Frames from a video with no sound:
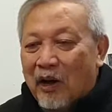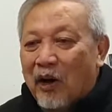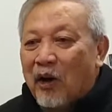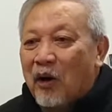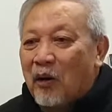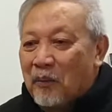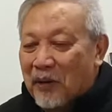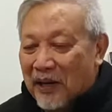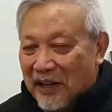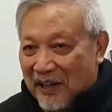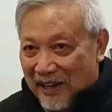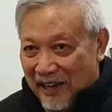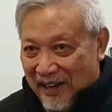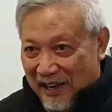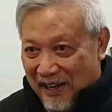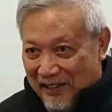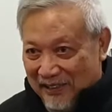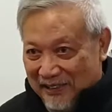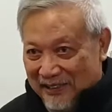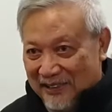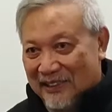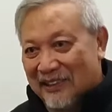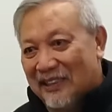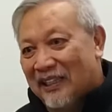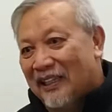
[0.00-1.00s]
Oh my gosh,
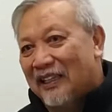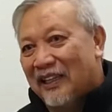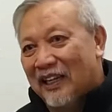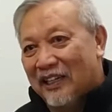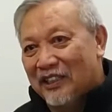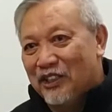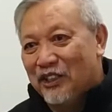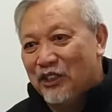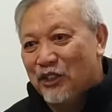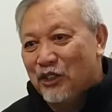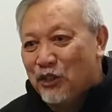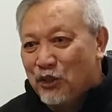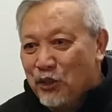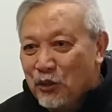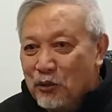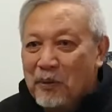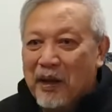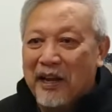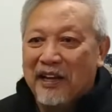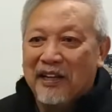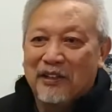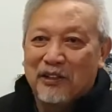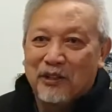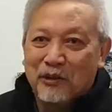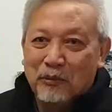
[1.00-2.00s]
there's too
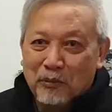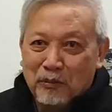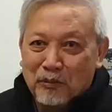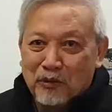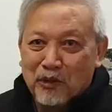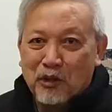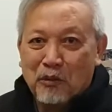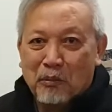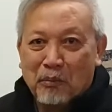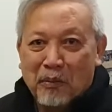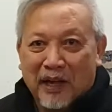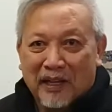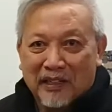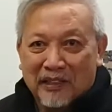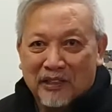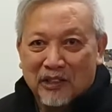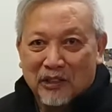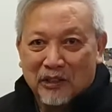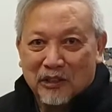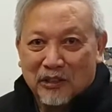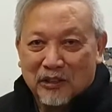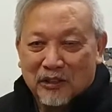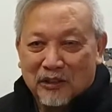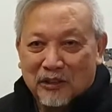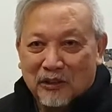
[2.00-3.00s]
many to
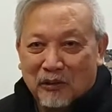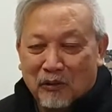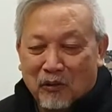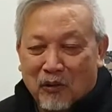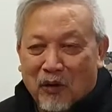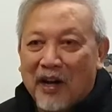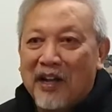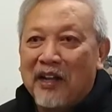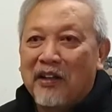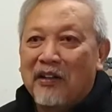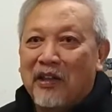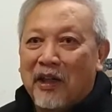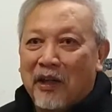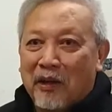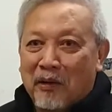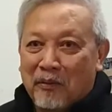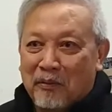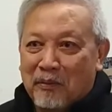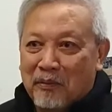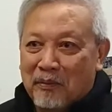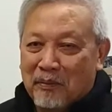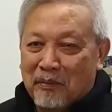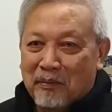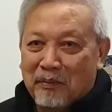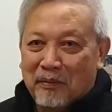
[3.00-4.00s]
mention. One of them
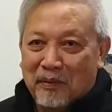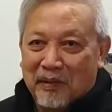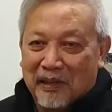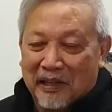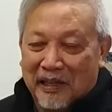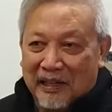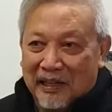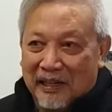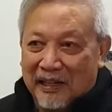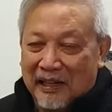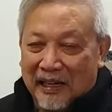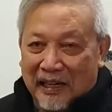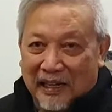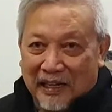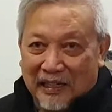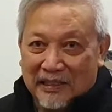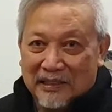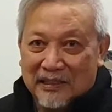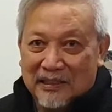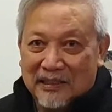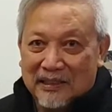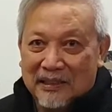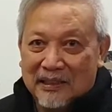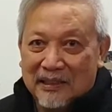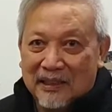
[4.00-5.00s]

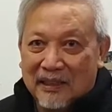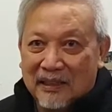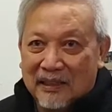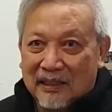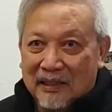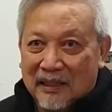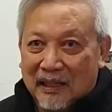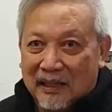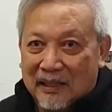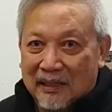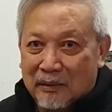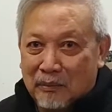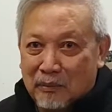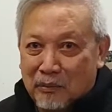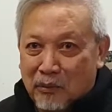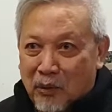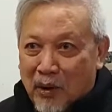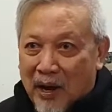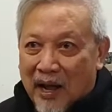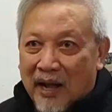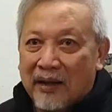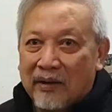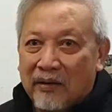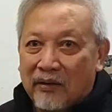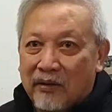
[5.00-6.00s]
is the
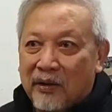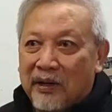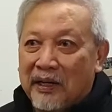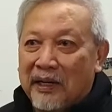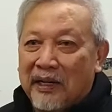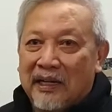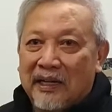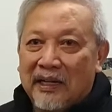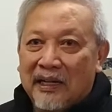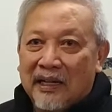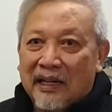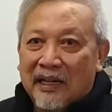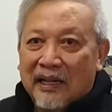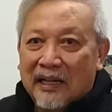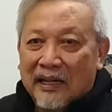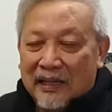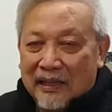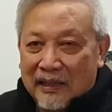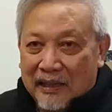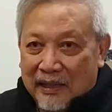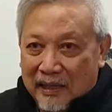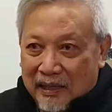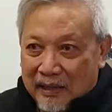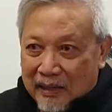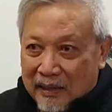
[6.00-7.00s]
camaraderie,
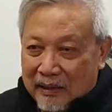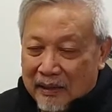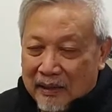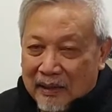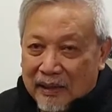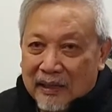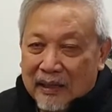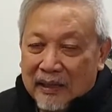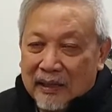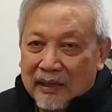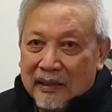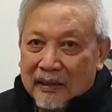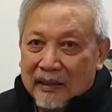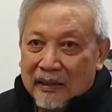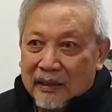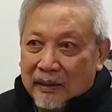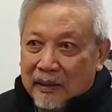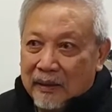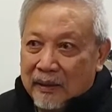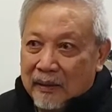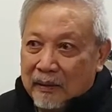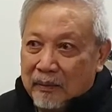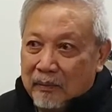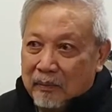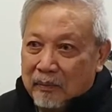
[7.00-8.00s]

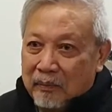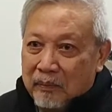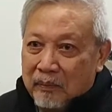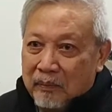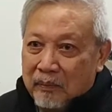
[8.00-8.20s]
the